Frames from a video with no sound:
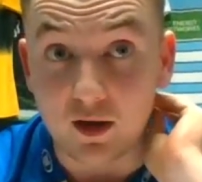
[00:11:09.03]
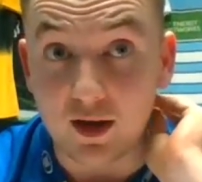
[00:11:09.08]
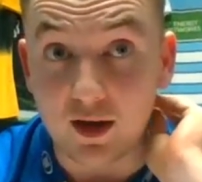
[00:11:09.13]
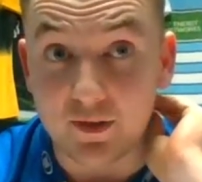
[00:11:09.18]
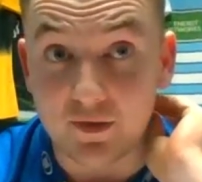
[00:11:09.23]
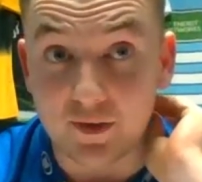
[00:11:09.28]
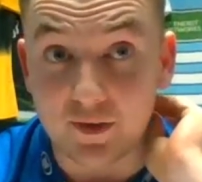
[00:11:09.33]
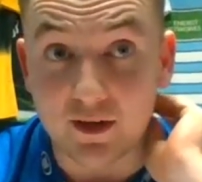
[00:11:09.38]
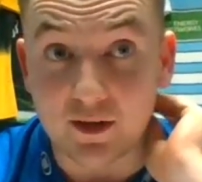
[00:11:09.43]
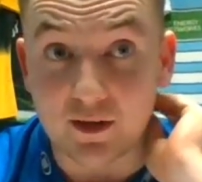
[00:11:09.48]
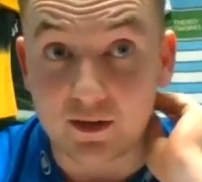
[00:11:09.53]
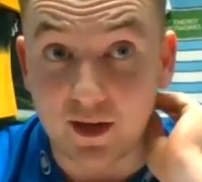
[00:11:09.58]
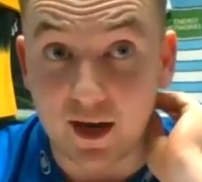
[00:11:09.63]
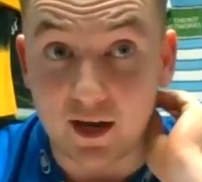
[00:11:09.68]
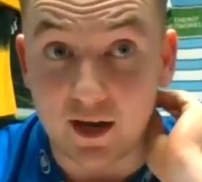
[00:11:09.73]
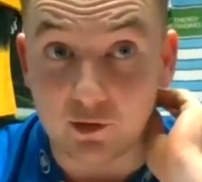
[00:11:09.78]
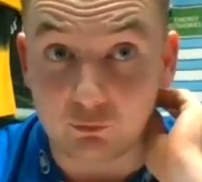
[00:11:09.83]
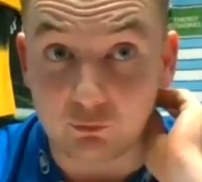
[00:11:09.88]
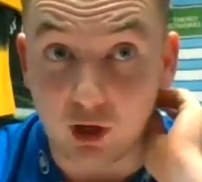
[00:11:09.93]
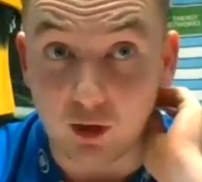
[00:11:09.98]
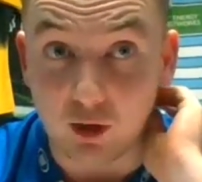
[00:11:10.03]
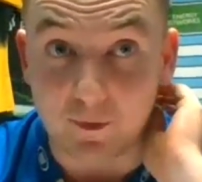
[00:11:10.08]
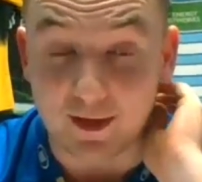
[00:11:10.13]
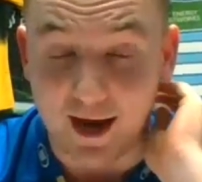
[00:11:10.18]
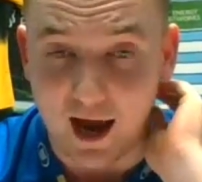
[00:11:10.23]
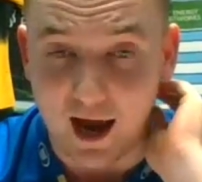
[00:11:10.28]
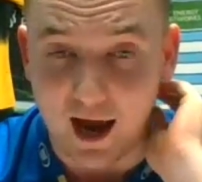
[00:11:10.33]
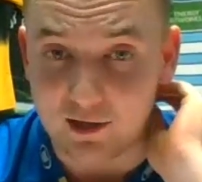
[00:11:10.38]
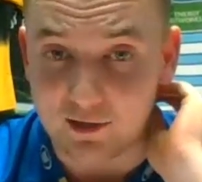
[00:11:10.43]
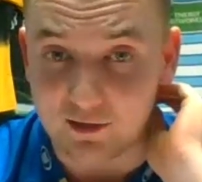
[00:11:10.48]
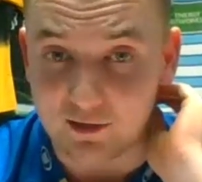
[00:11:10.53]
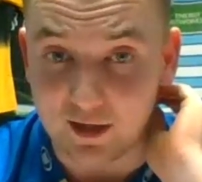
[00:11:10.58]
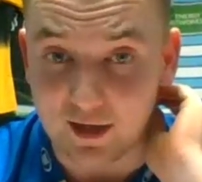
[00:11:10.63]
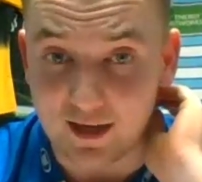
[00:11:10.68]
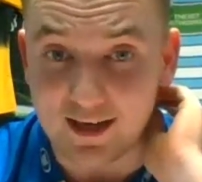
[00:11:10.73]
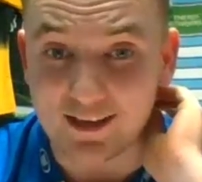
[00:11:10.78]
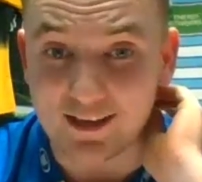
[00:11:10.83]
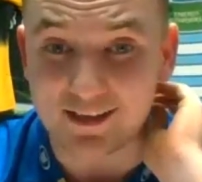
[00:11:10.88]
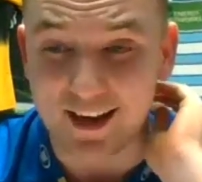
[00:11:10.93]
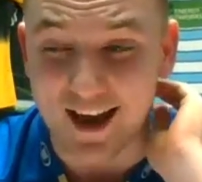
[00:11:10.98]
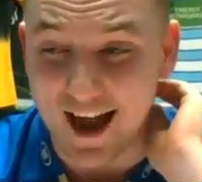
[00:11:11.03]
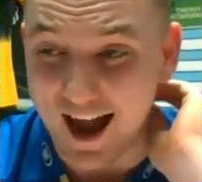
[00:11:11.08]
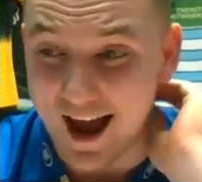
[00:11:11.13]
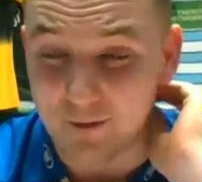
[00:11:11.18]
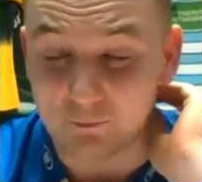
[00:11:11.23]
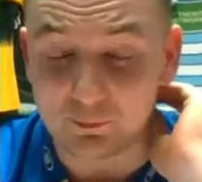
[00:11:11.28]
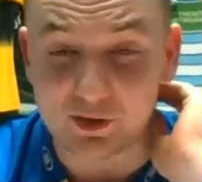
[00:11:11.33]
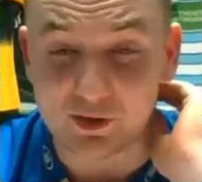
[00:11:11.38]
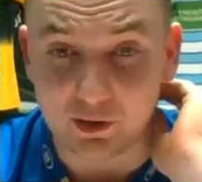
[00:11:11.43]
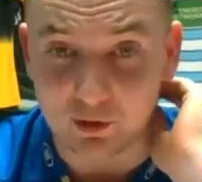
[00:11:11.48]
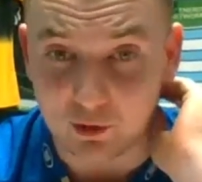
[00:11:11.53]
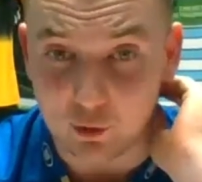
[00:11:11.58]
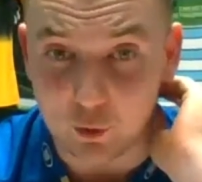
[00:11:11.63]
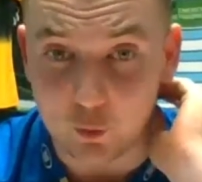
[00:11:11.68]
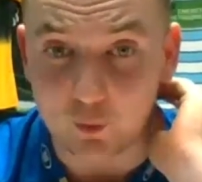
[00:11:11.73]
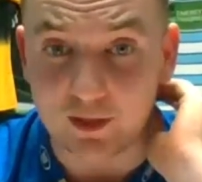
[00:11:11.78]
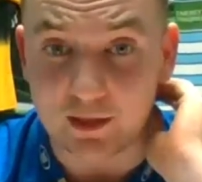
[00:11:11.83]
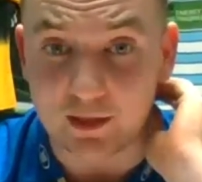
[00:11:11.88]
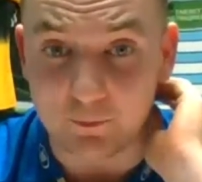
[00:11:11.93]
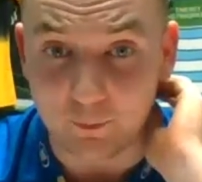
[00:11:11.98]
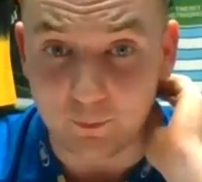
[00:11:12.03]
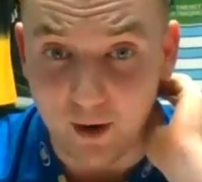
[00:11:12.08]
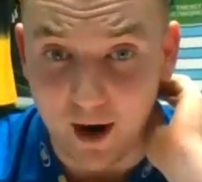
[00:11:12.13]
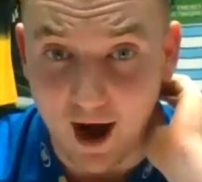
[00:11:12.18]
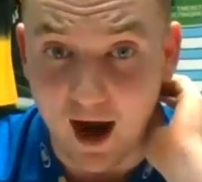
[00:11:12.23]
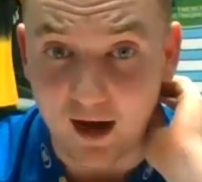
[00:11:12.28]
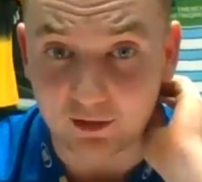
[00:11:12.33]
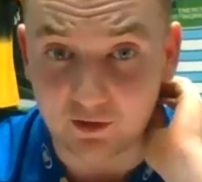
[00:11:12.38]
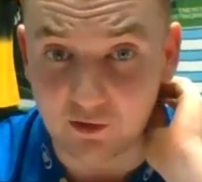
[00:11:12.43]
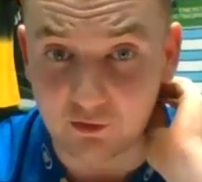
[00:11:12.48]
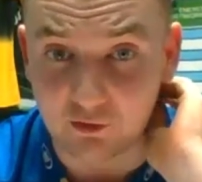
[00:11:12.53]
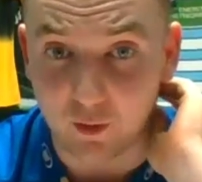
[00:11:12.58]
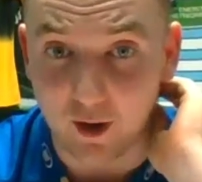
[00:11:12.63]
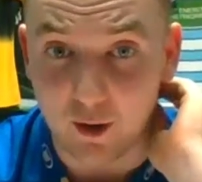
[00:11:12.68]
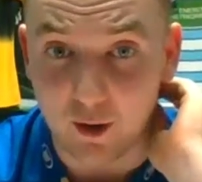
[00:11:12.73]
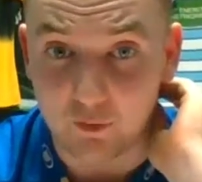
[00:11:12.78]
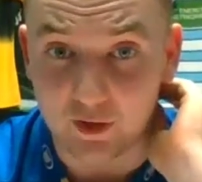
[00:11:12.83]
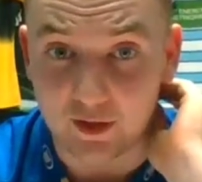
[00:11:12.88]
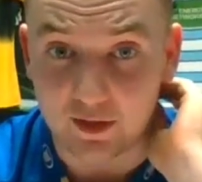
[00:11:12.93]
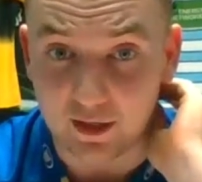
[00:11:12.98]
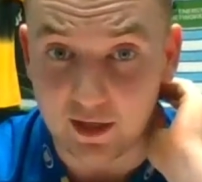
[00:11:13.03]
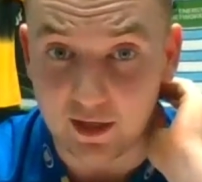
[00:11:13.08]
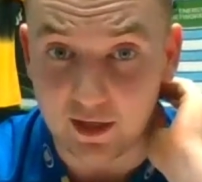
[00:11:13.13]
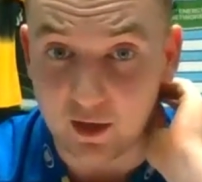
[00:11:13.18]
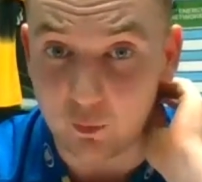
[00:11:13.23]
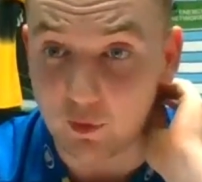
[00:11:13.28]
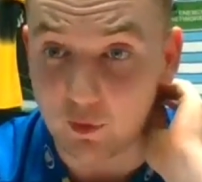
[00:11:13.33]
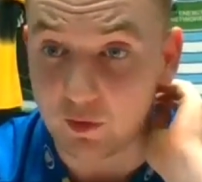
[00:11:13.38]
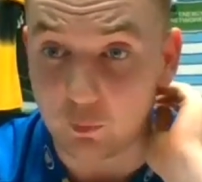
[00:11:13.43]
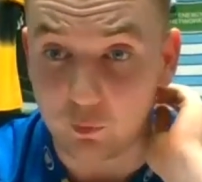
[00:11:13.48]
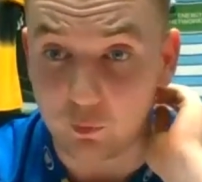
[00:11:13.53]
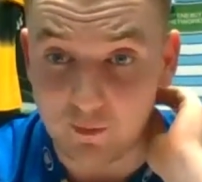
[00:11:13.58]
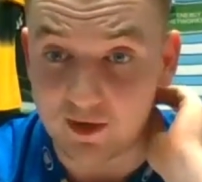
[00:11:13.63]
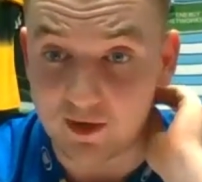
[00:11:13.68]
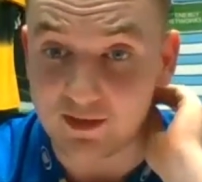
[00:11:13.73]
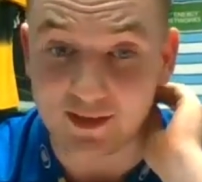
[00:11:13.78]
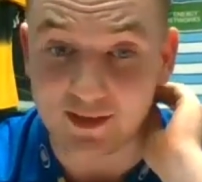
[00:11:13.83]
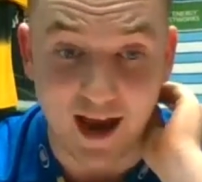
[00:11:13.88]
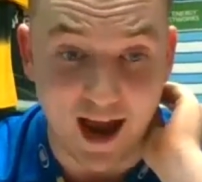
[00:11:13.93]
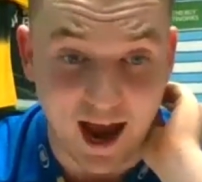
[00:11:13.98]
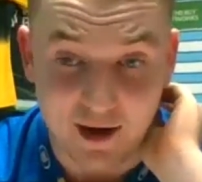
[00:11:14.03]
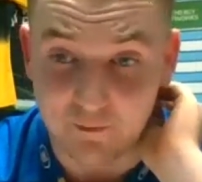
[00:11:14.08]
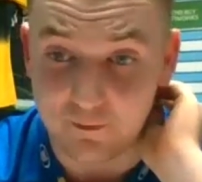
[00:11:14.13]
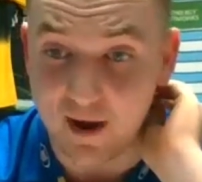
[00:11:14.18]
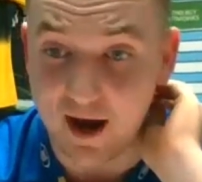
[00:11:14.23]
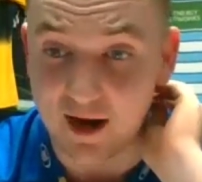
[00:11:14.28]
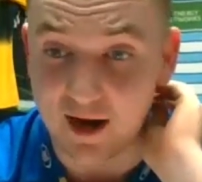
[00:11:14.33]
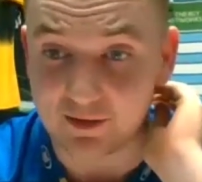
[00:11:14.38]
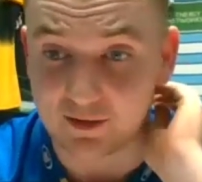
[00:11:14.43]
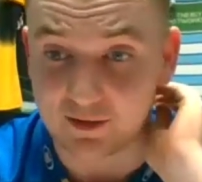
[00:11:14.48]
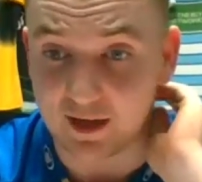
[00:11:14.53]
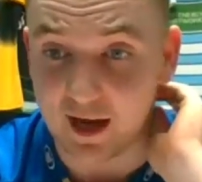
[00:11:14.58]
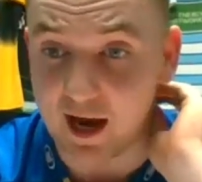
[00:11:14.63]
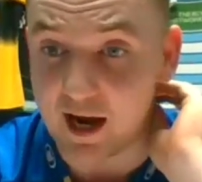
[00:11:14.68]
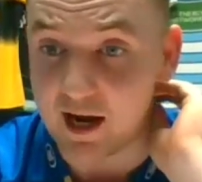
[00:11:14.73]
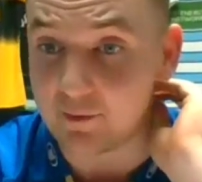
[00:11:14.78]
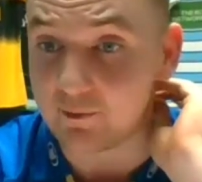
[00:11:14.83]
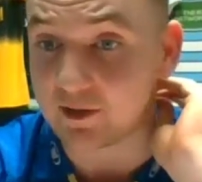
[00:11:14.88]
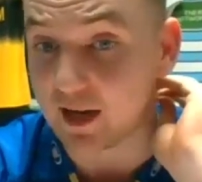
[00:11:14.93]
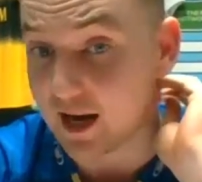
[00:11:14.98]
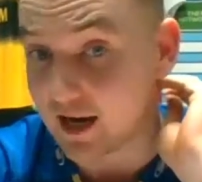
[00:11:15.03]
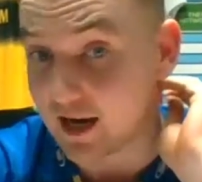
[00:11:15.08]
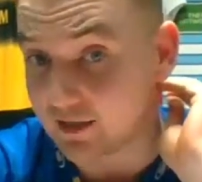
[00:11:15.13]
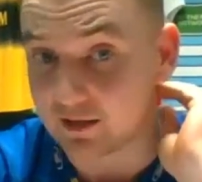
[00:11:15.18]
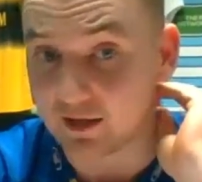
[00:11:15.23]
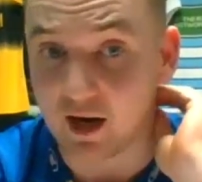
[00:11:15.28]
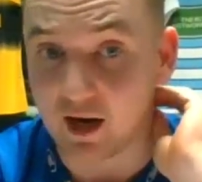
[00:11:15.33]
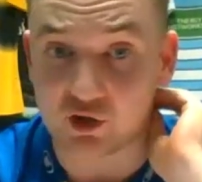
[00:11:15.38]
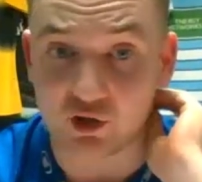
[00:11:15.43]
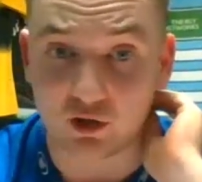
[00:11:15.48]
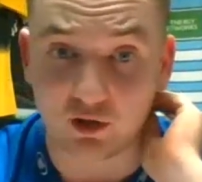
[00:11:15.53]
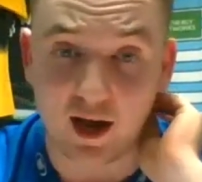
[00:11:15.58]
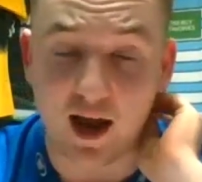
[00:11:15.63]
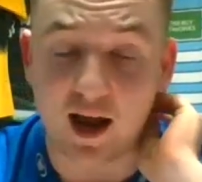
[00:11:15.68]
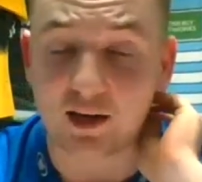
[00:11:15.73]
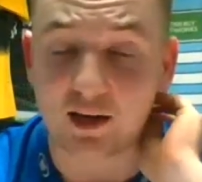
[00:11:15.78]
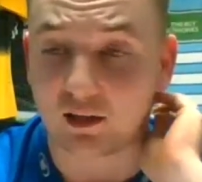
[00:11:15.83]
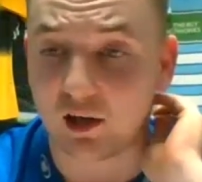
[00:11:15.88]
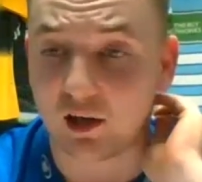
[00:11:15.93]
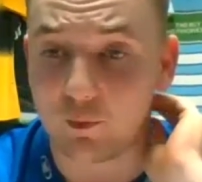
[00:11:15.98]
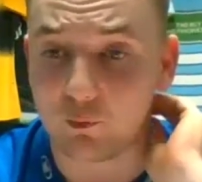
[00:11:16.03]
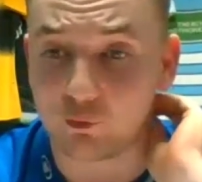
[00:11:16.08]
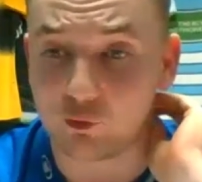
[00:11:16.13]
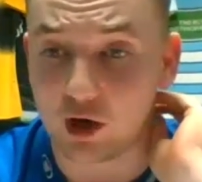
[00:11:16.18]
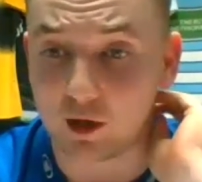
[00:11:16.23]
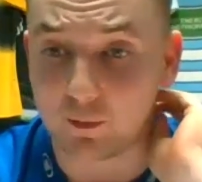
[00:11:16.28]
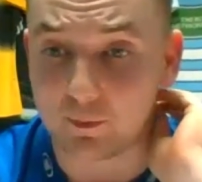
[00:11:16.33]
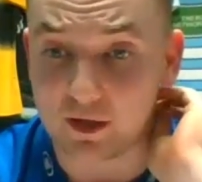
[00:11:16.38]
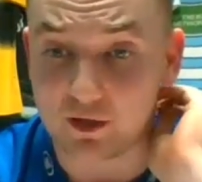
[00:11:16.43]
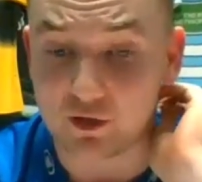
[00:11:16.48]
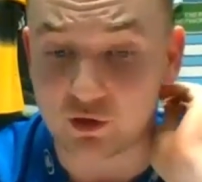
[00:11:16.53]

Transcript: at the end of the day, the rugby calendar is absolutely packed throughout the year with women's and men's games, international and club rugby.